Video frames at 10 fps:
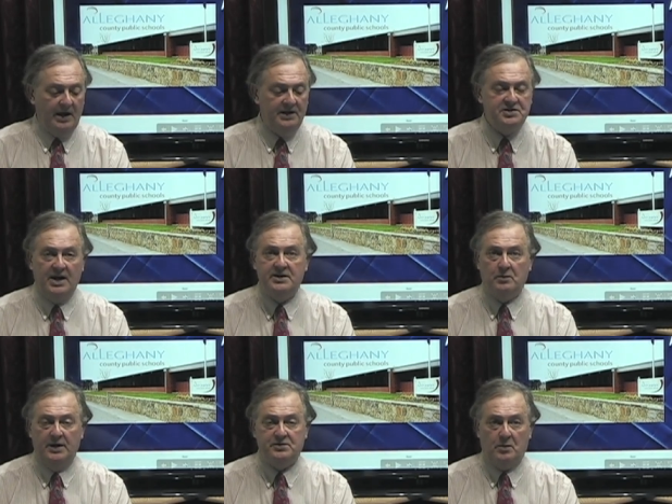on
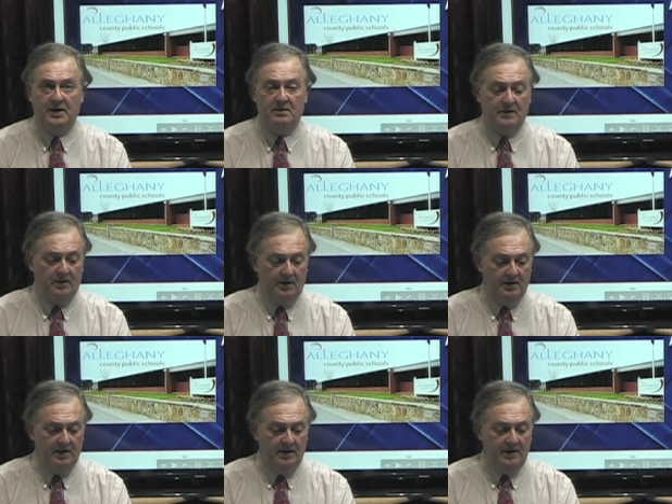January 23rd.
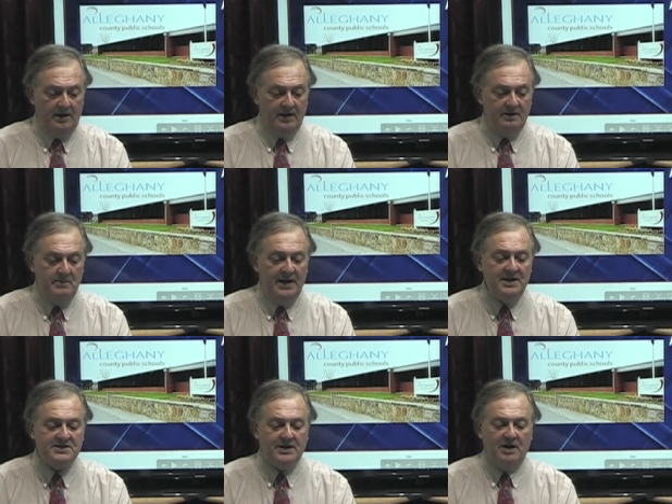The
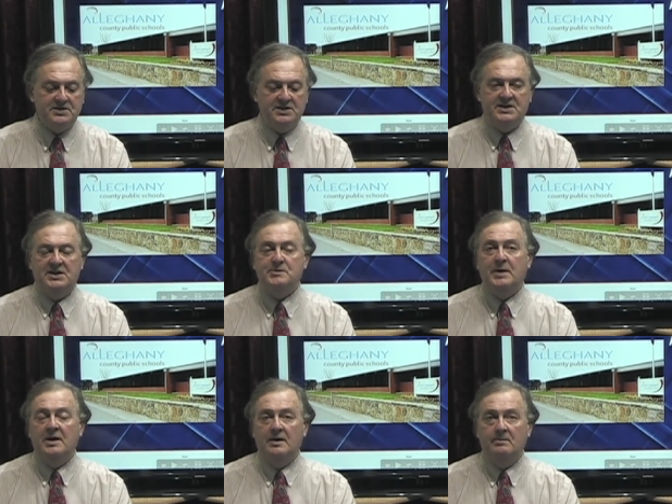meeting starts at 6
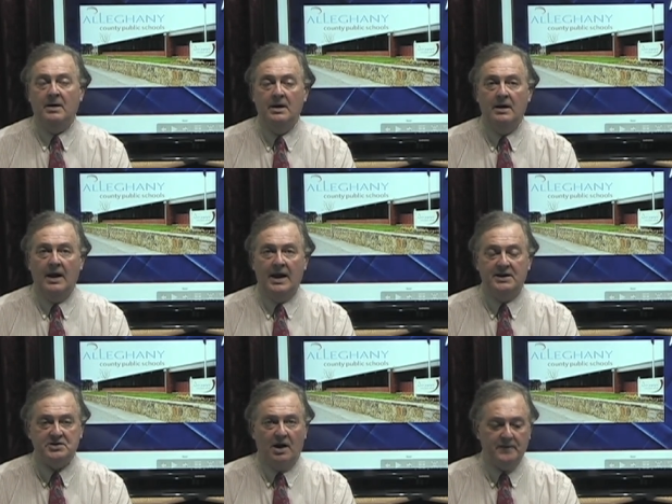p.m. at
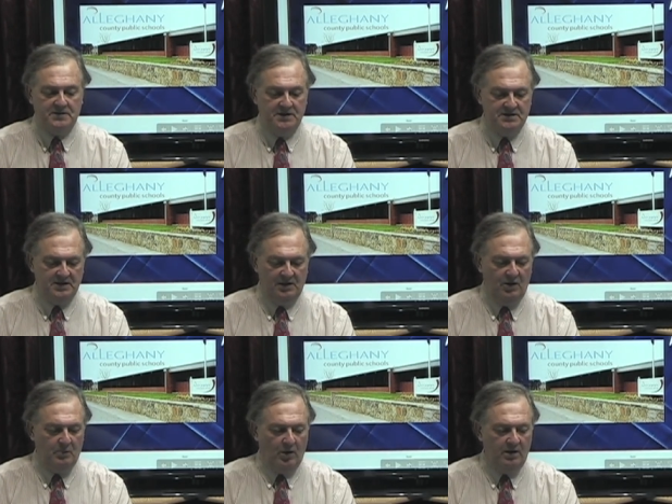its offices in
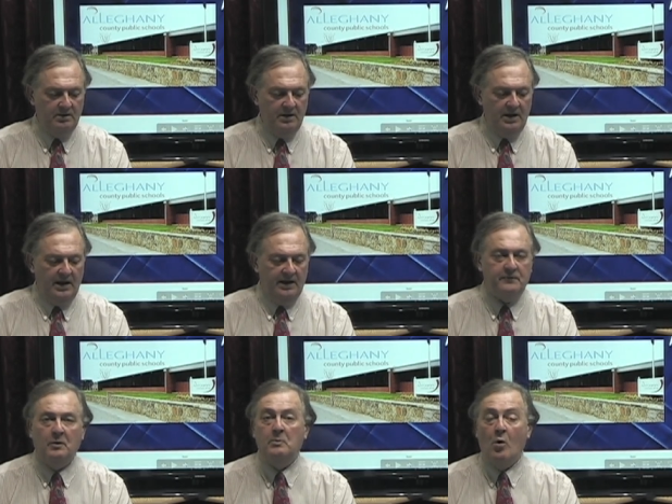Low Moor. And
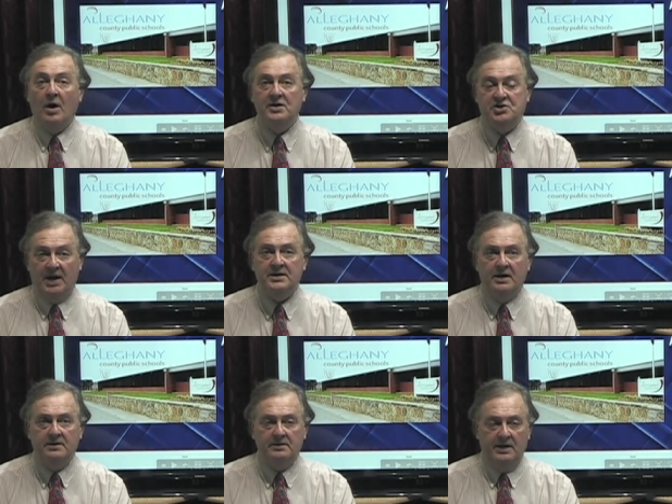for more
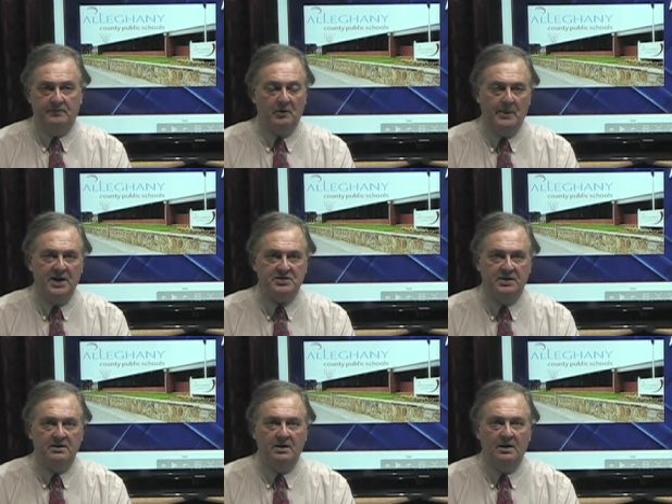agenda
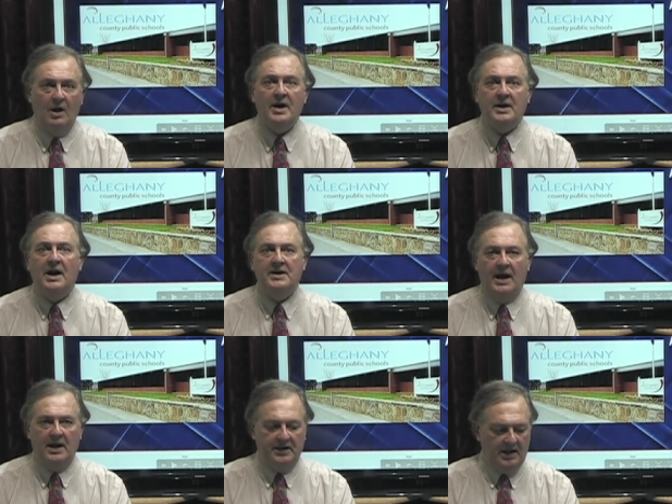information, log on to
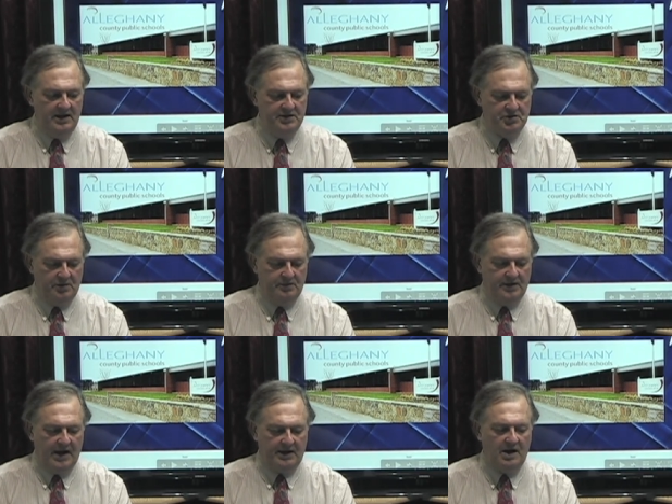
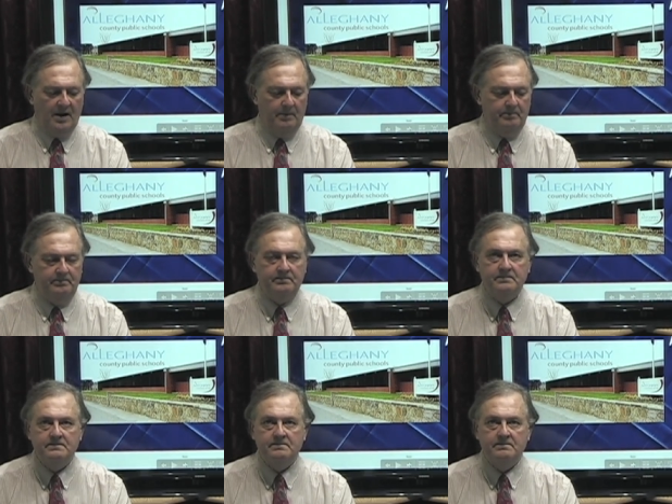AlleghanyJournal.com.
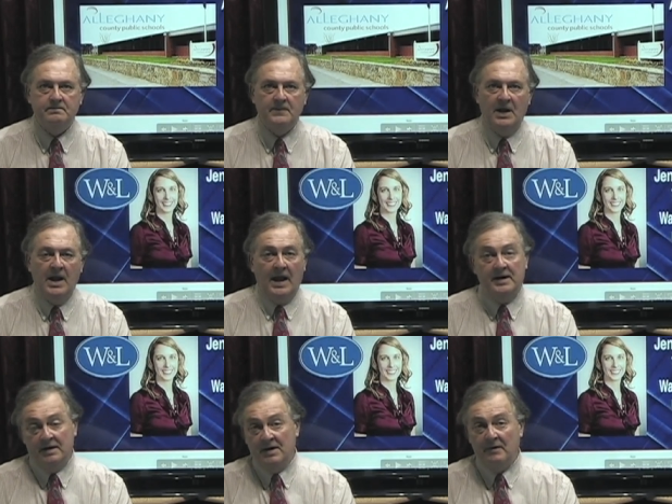
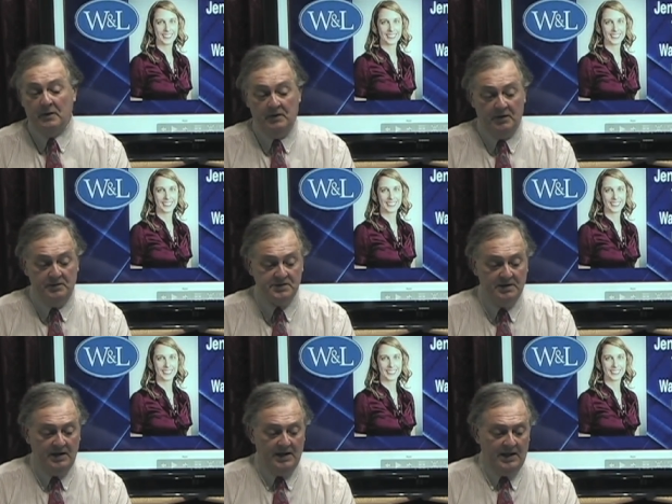And in other news,
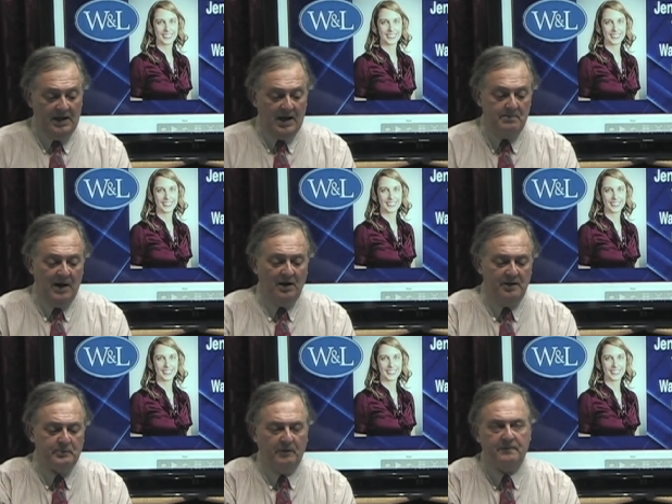a
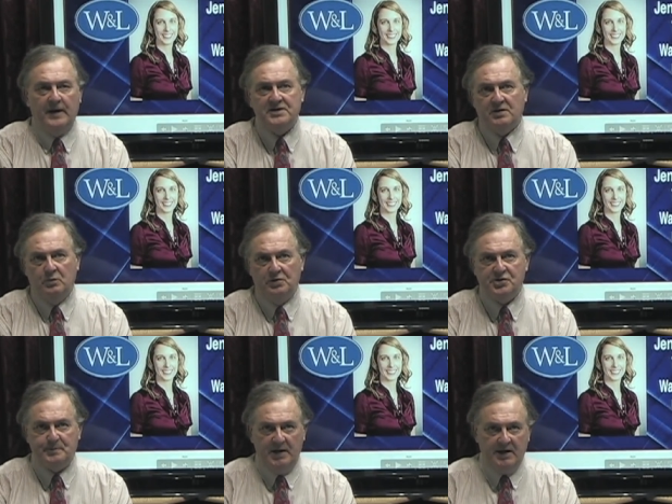Maryland professor will
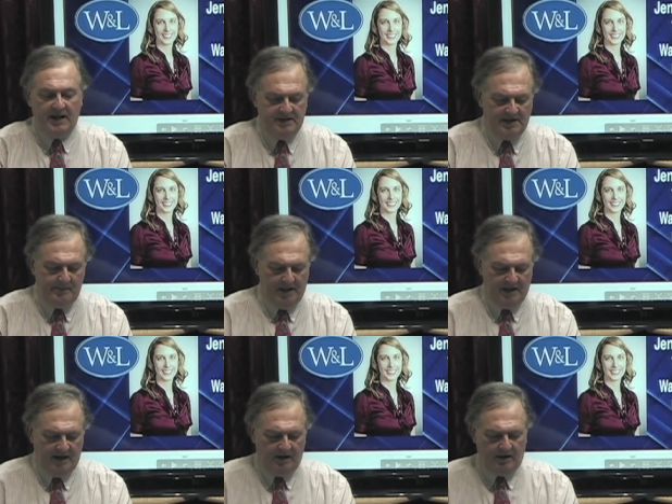speak at
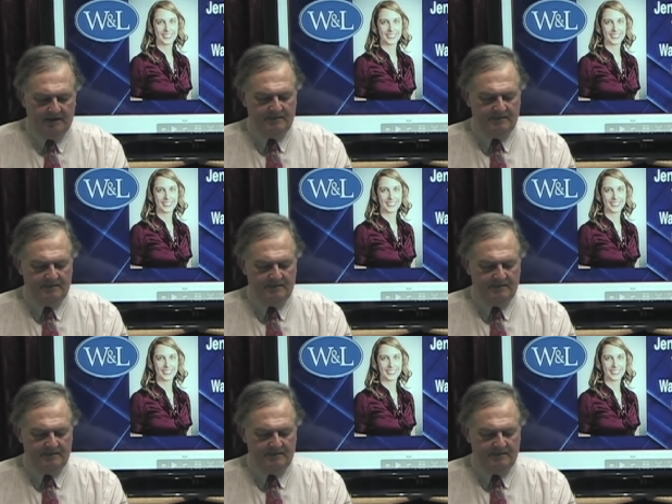W&L on